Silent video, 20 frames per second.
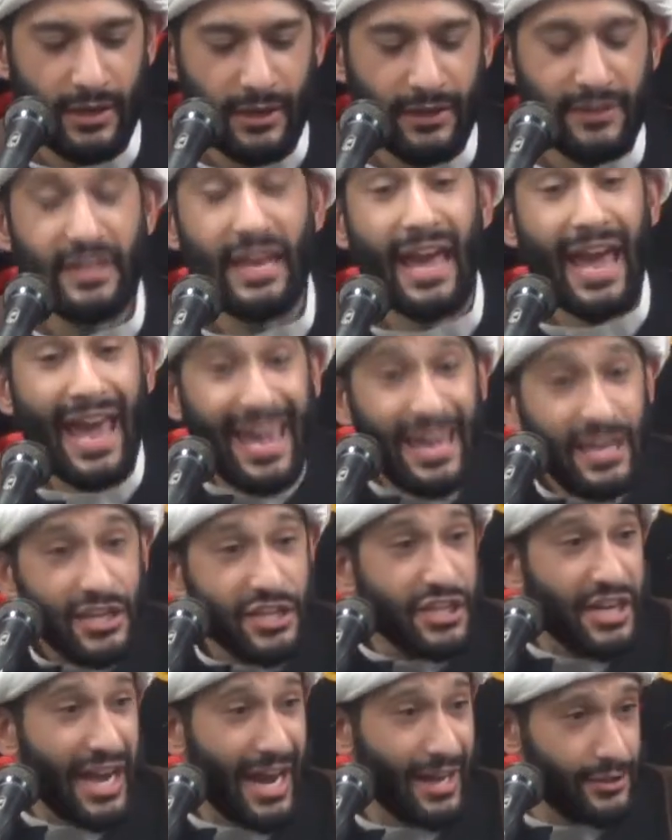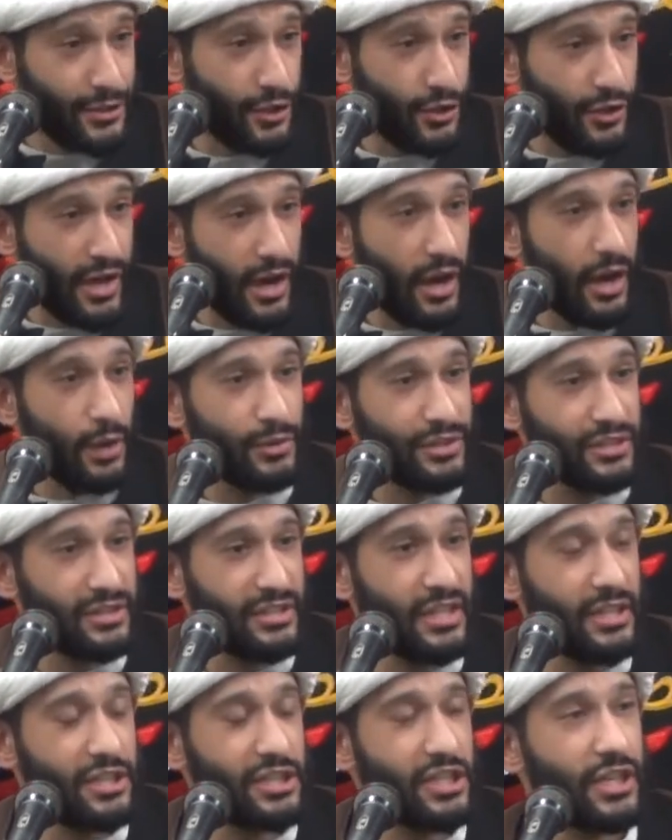The age category I was
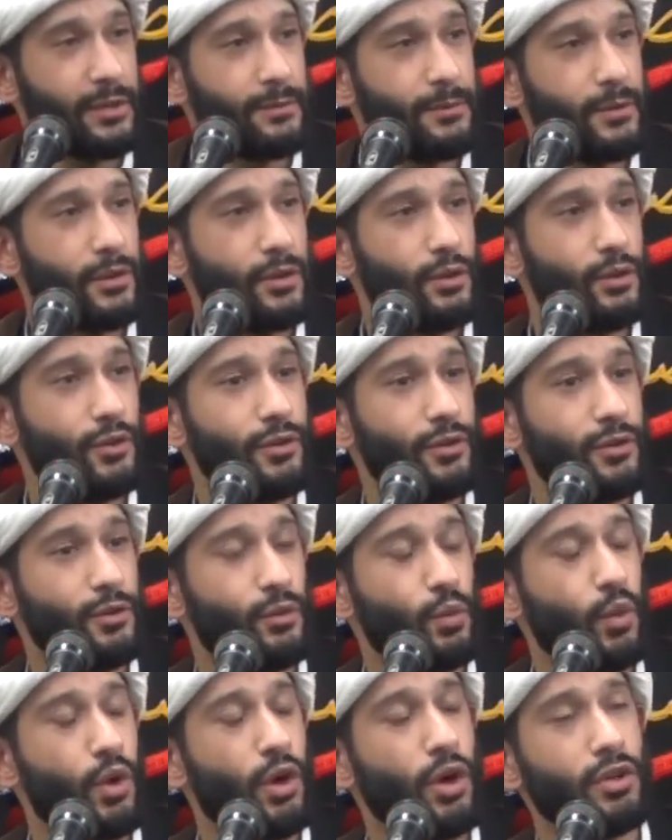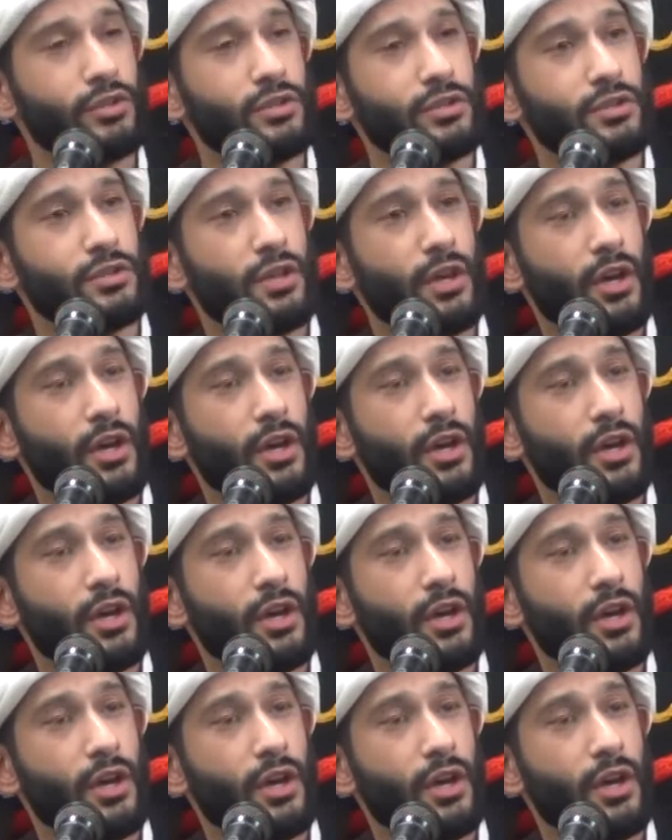teaching was